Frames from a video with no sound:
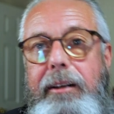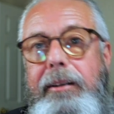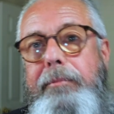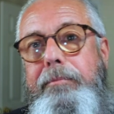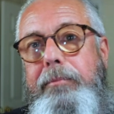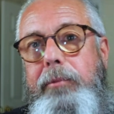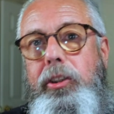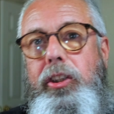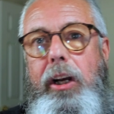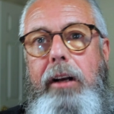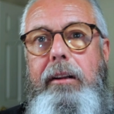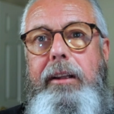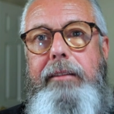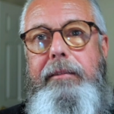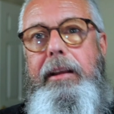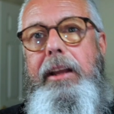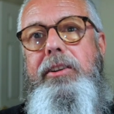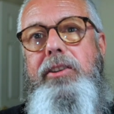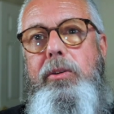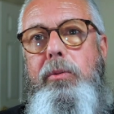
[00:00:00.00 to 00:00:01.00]
Charlotte
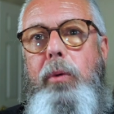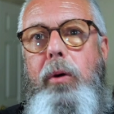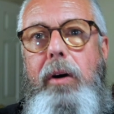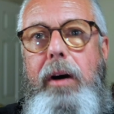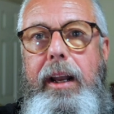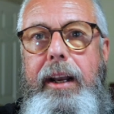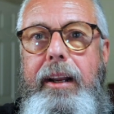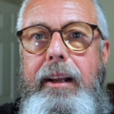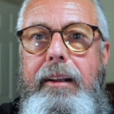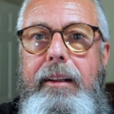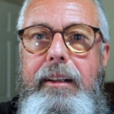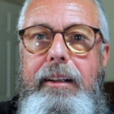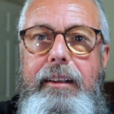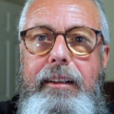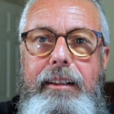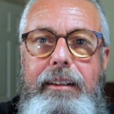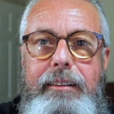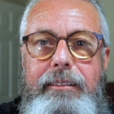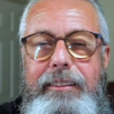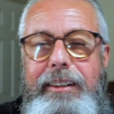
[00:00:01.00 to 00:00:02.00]
Engine 1.
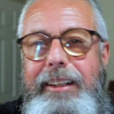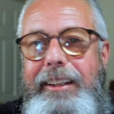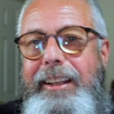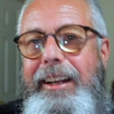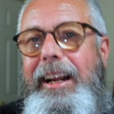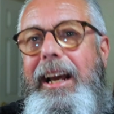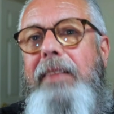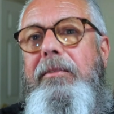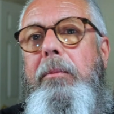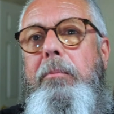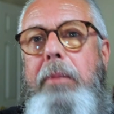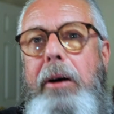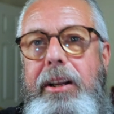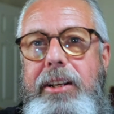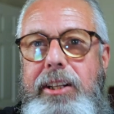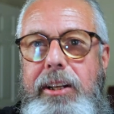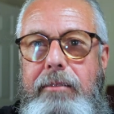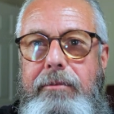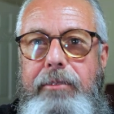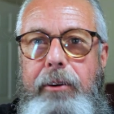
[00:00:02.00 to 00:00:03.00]
Well, then I have a
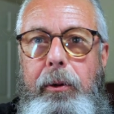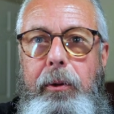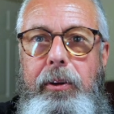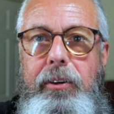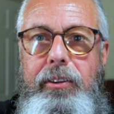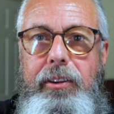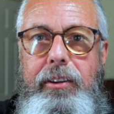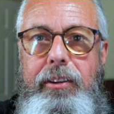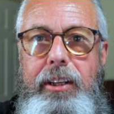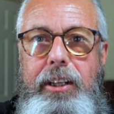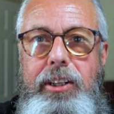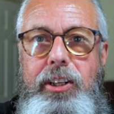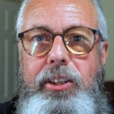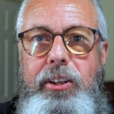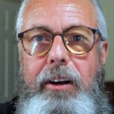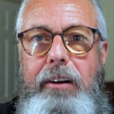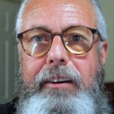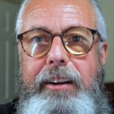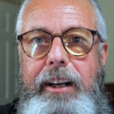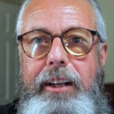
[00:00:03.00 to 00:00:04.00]
bunch of folders that say
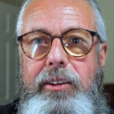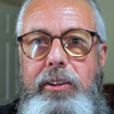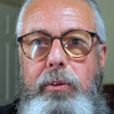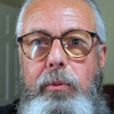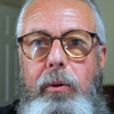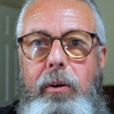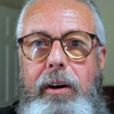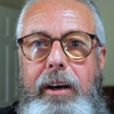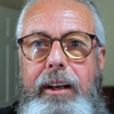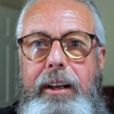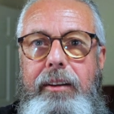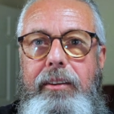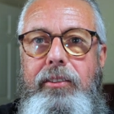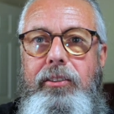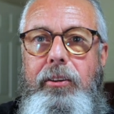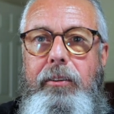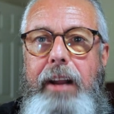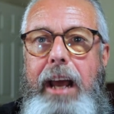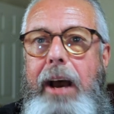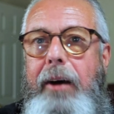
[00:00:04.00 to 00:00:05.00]
Charlotte Engine 1. And
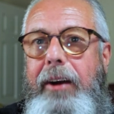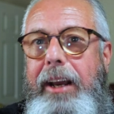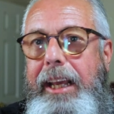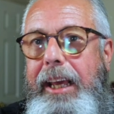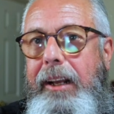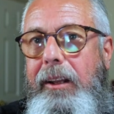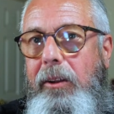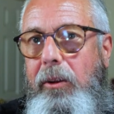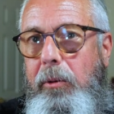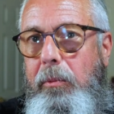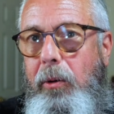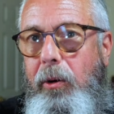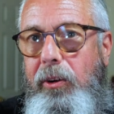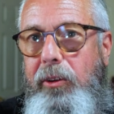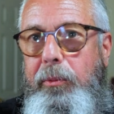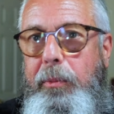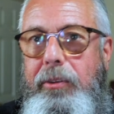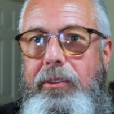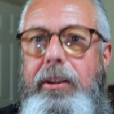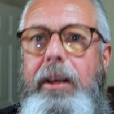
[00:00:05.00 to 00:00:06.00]
so now I get a little more
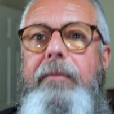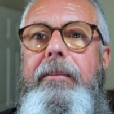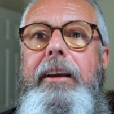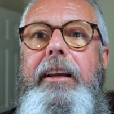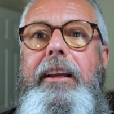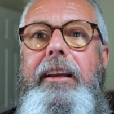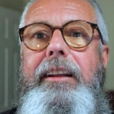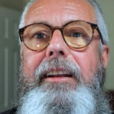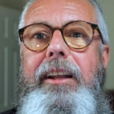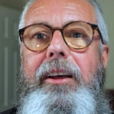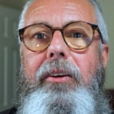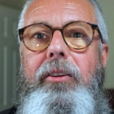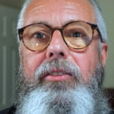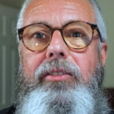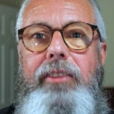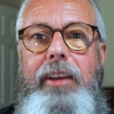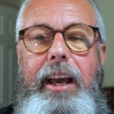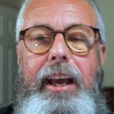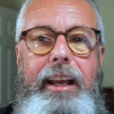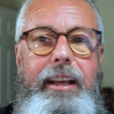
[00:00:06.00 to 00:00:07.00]
specific, and they'll
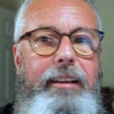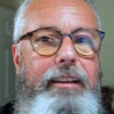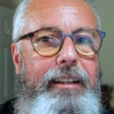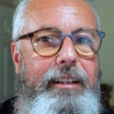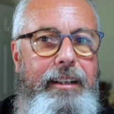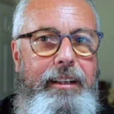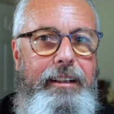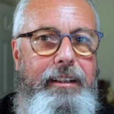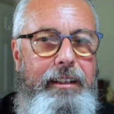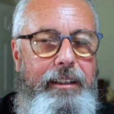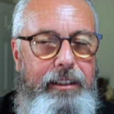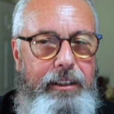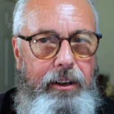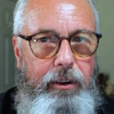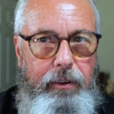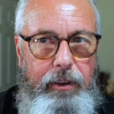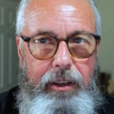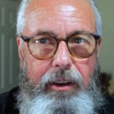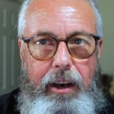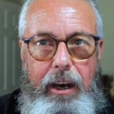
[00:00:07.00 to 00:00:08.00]
say,
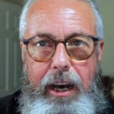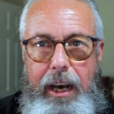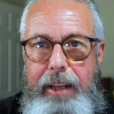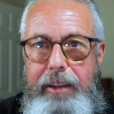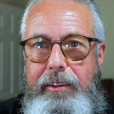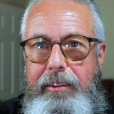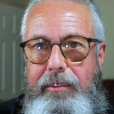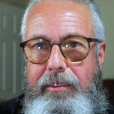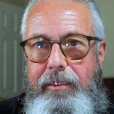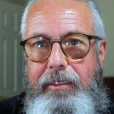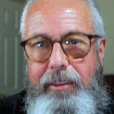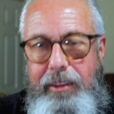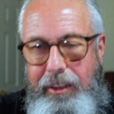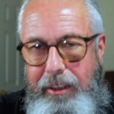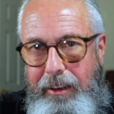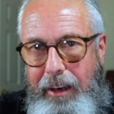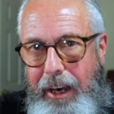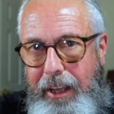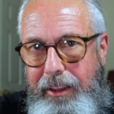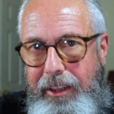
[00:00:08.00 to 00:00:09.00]
on
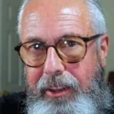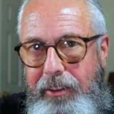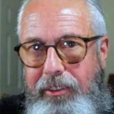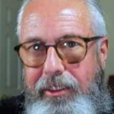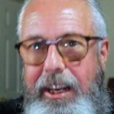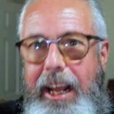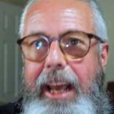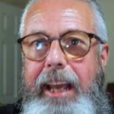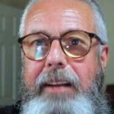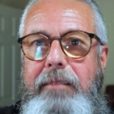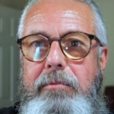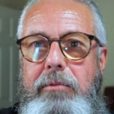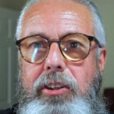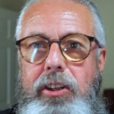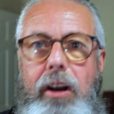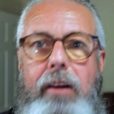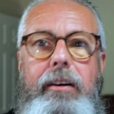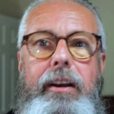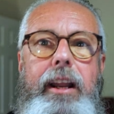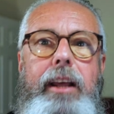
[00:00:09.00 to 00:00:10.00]
this date,
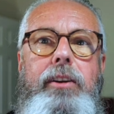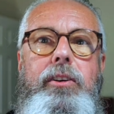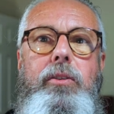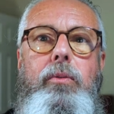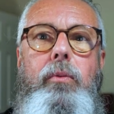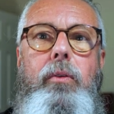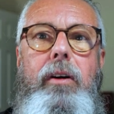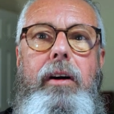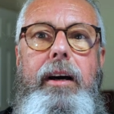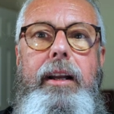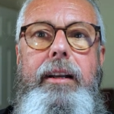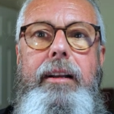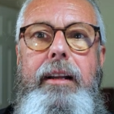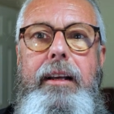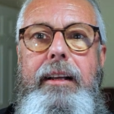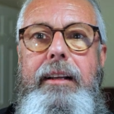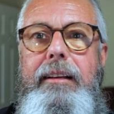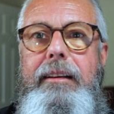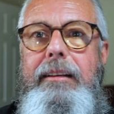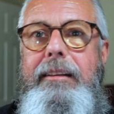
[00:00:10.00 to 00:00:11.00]
Charlotte Engine 1,
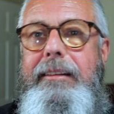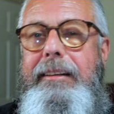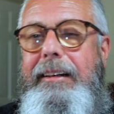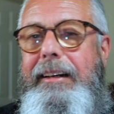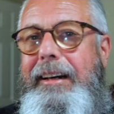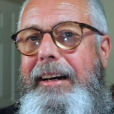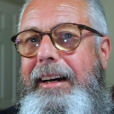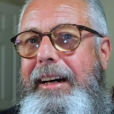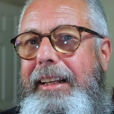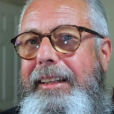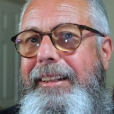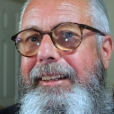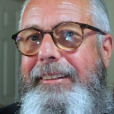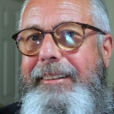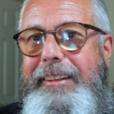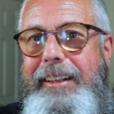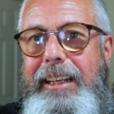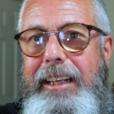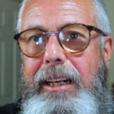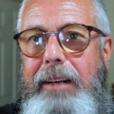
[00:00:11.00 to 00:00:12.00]
on the
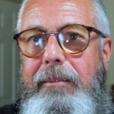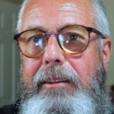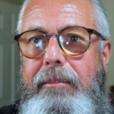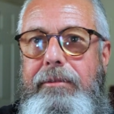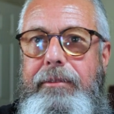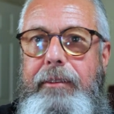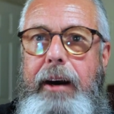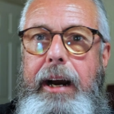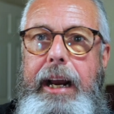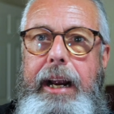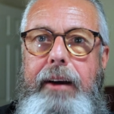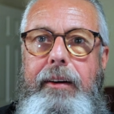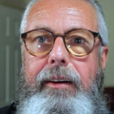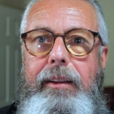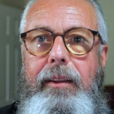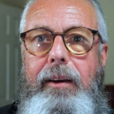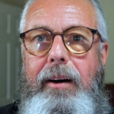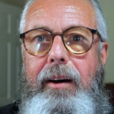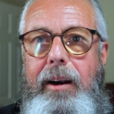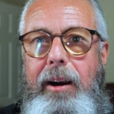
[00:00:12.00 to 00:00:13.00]
scene of a fire
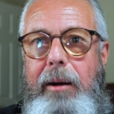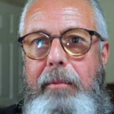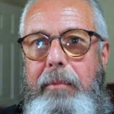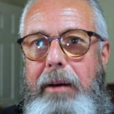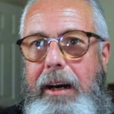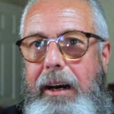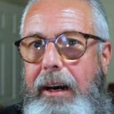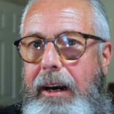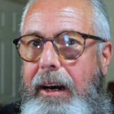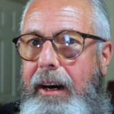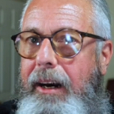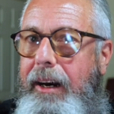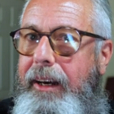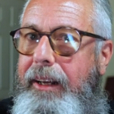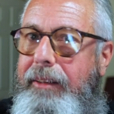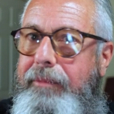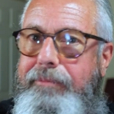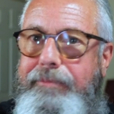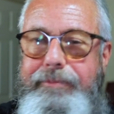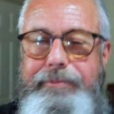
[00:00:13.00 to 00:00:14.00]
alarm
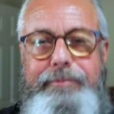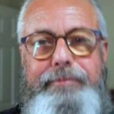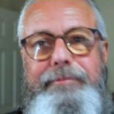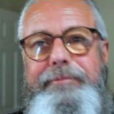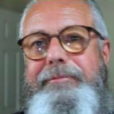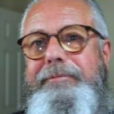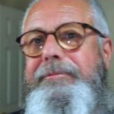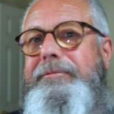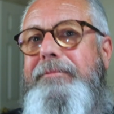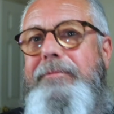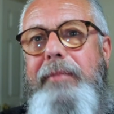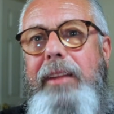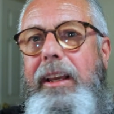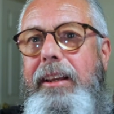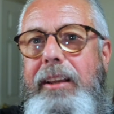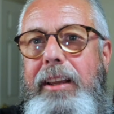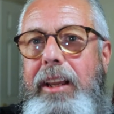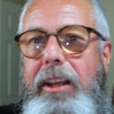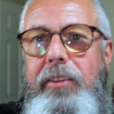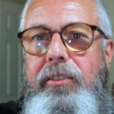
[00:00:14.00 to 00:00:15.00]
on
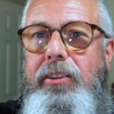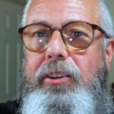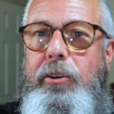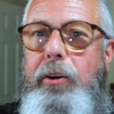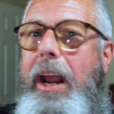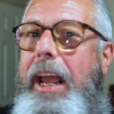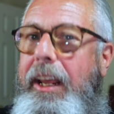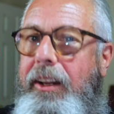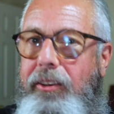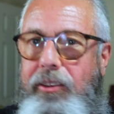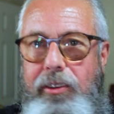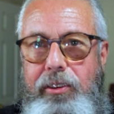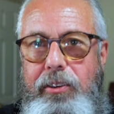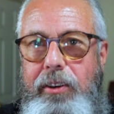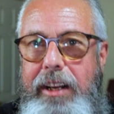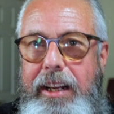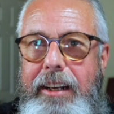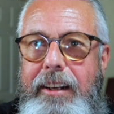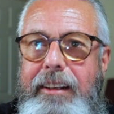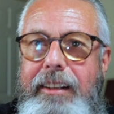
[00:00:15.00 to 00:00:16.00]
East Trade Street.